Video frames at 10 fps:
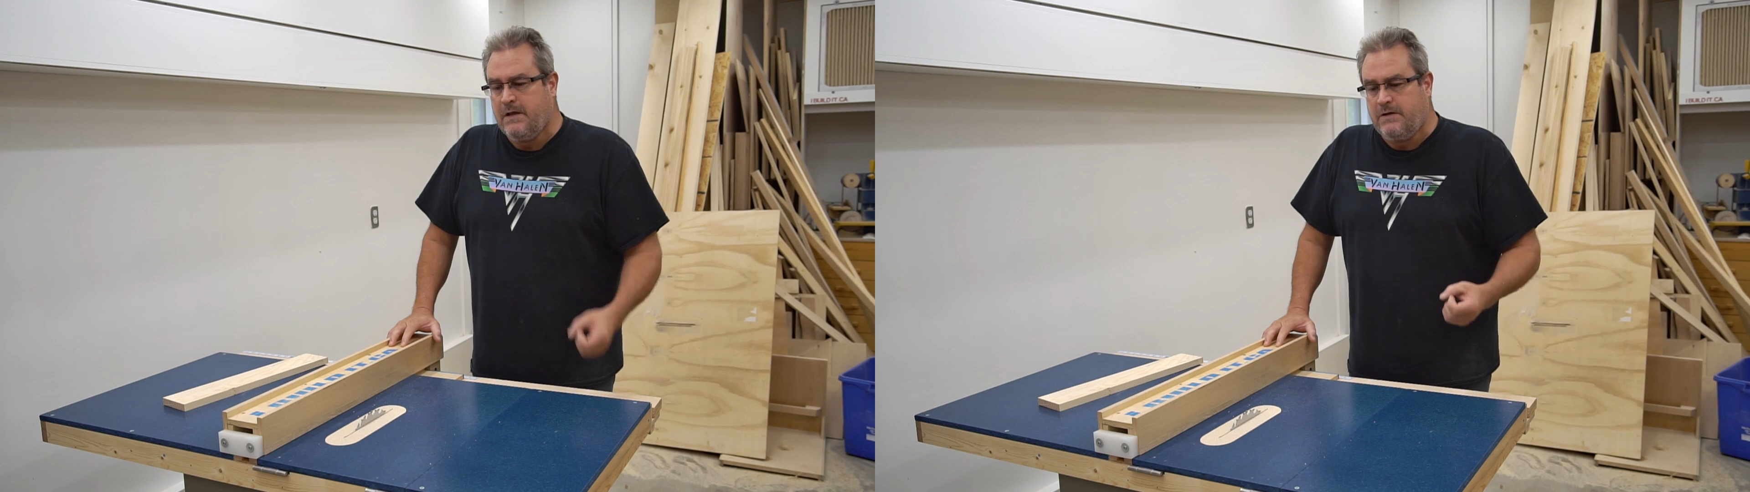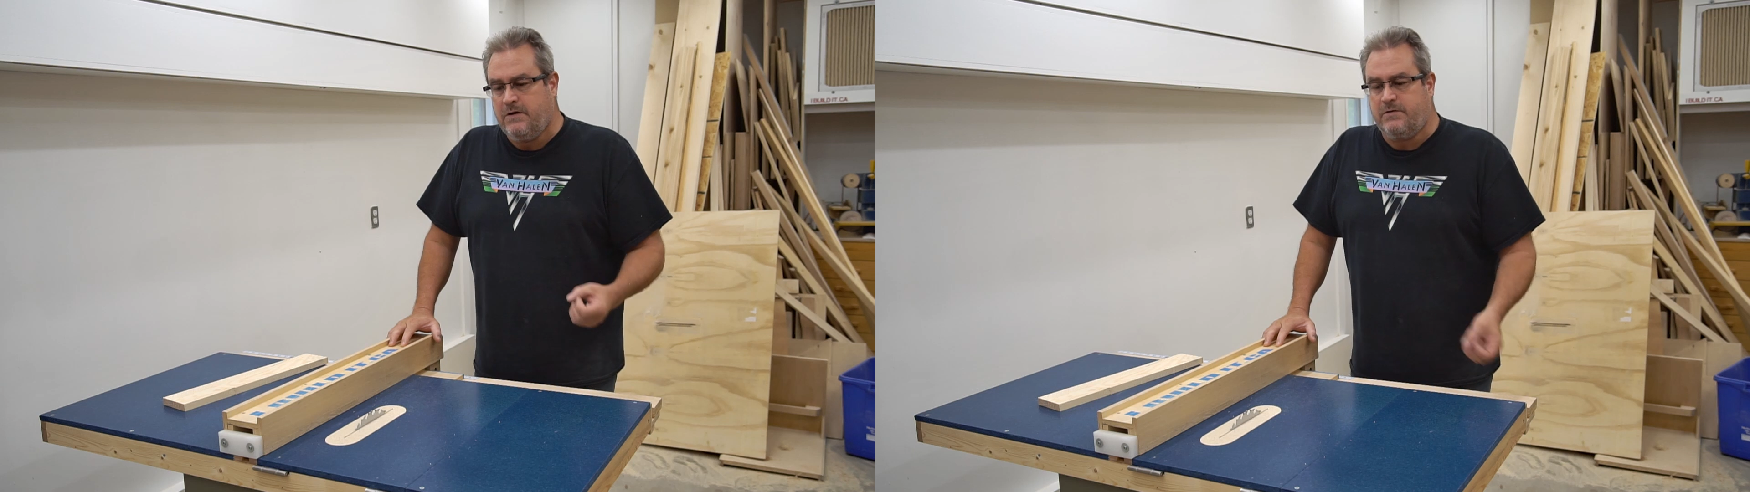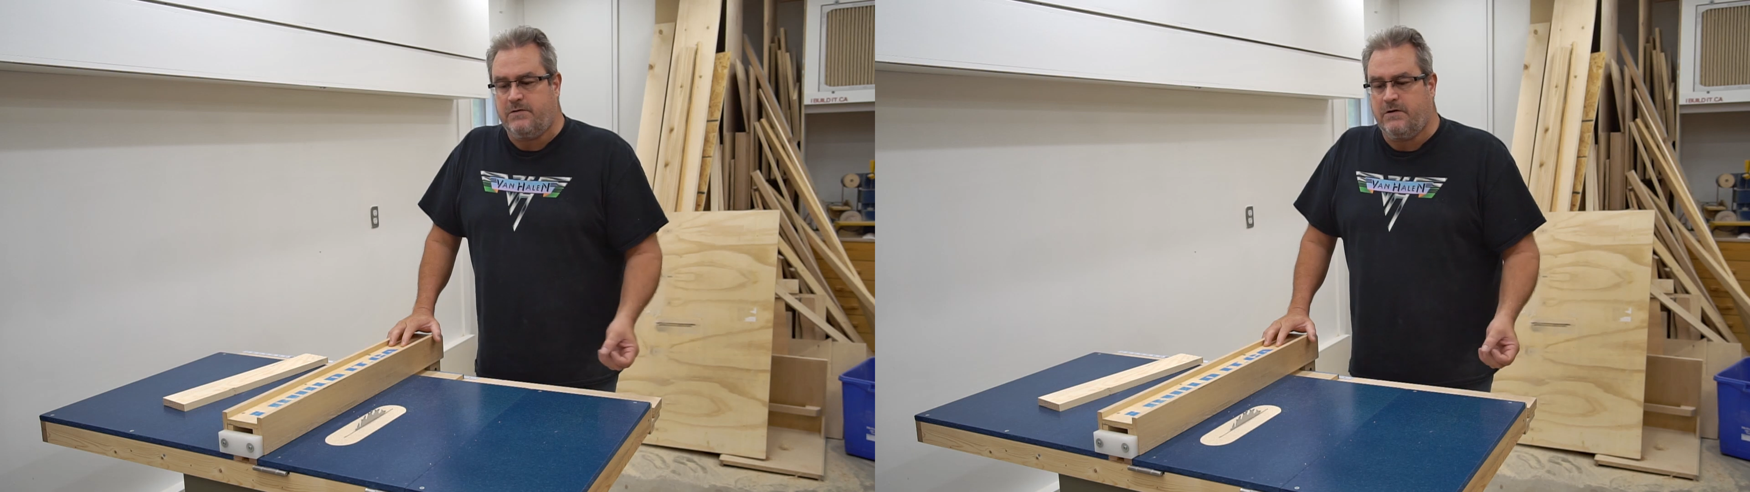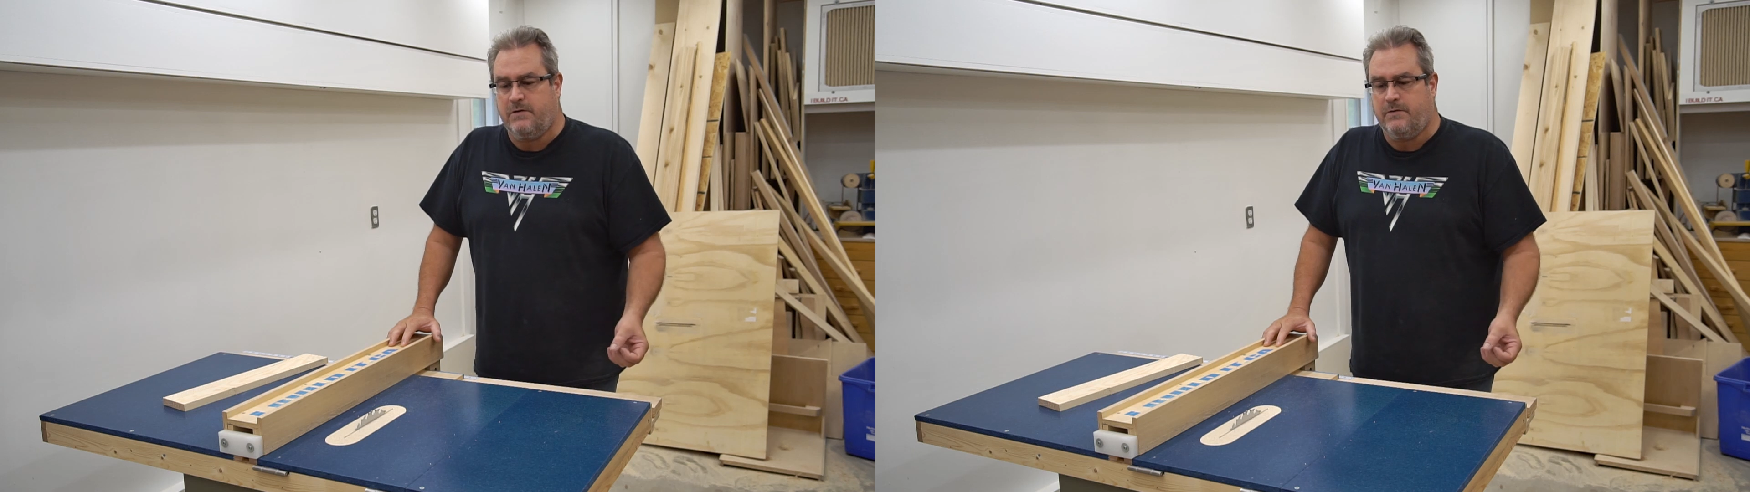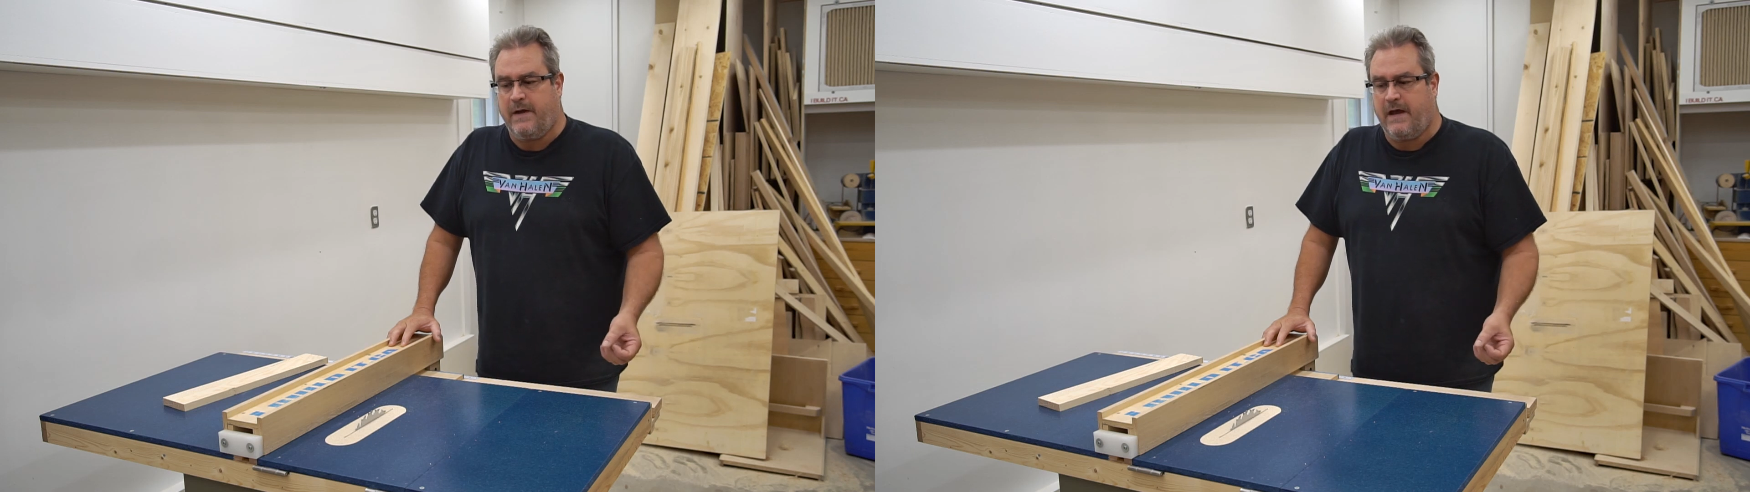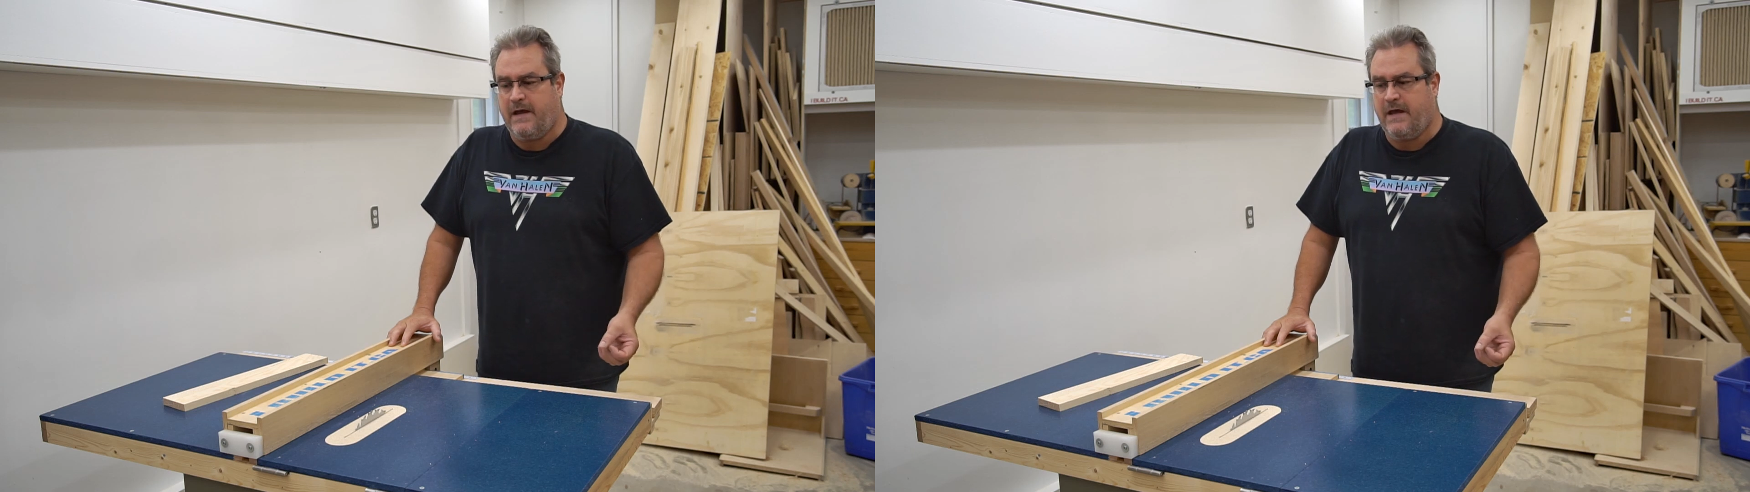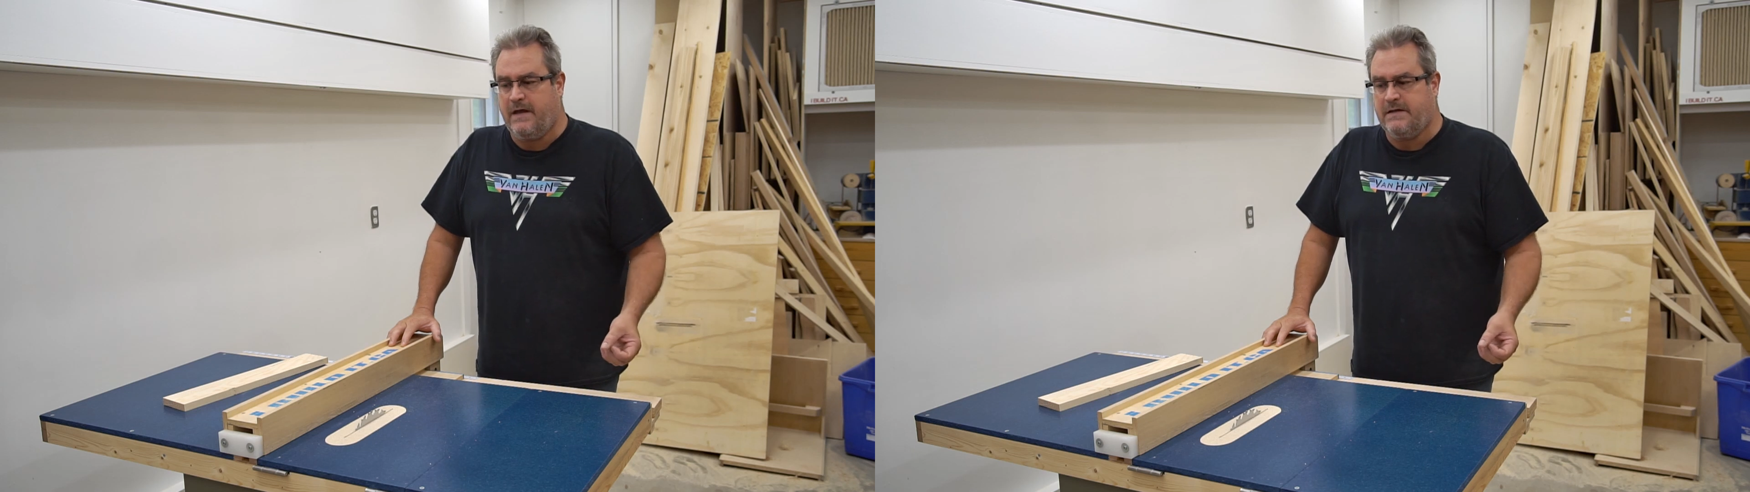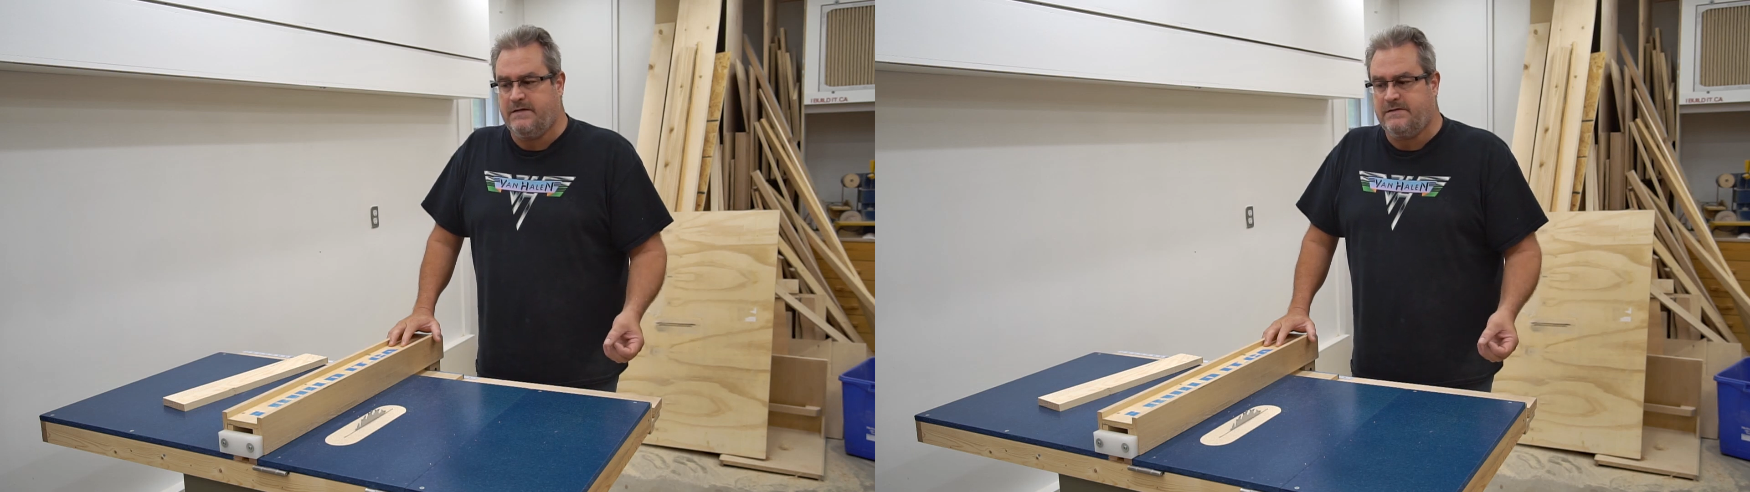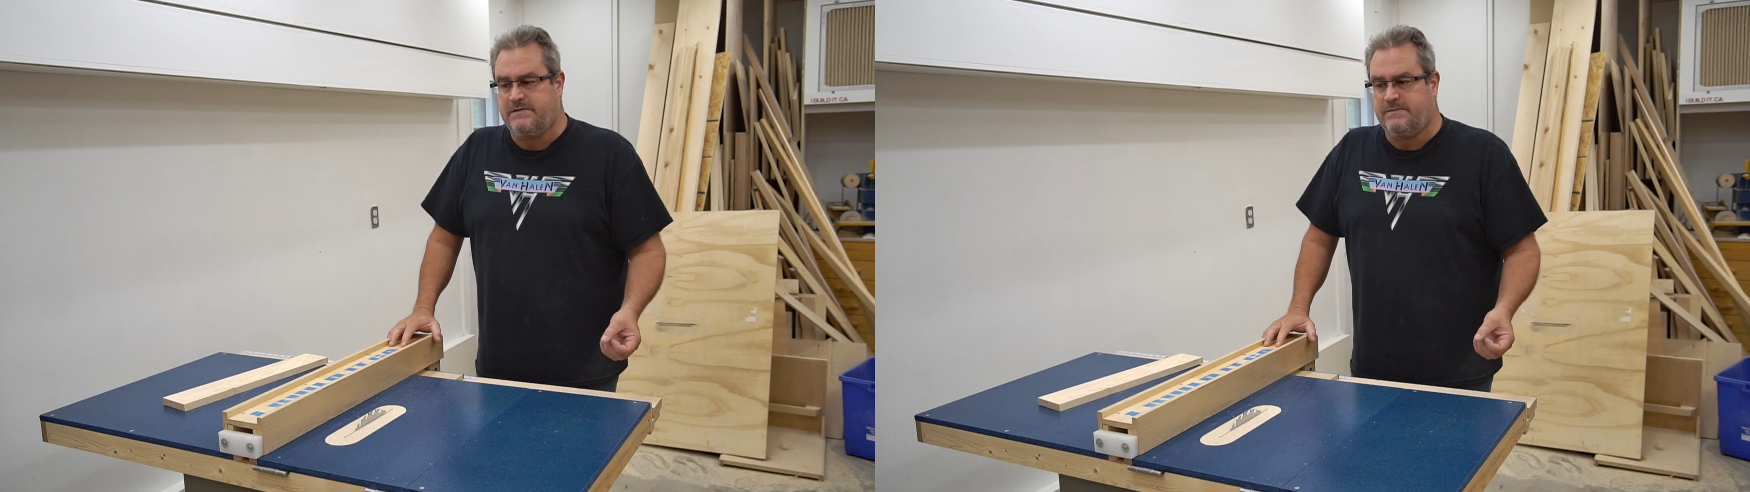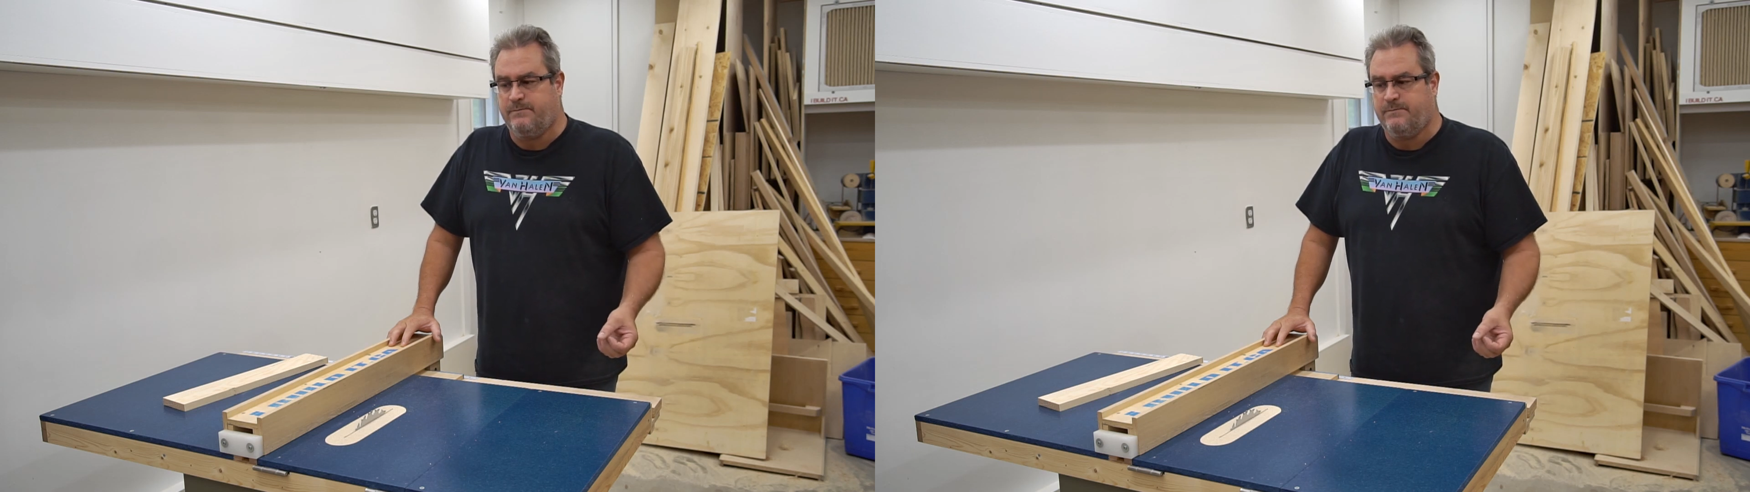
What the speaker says: YouTube has